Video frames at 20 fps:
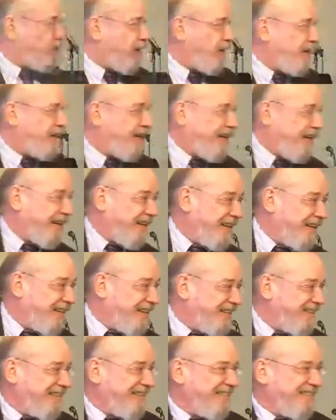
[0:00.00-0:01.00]
Sunday.
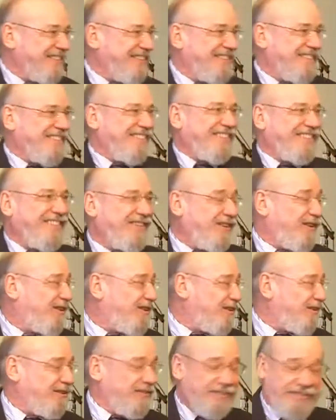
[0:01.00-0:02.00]

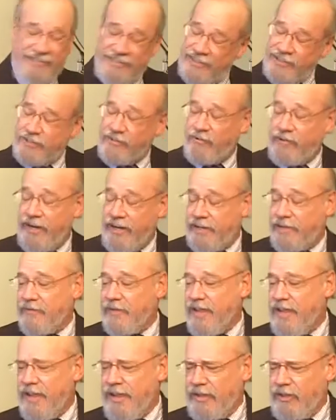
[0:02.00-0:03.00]
Oh, that's great.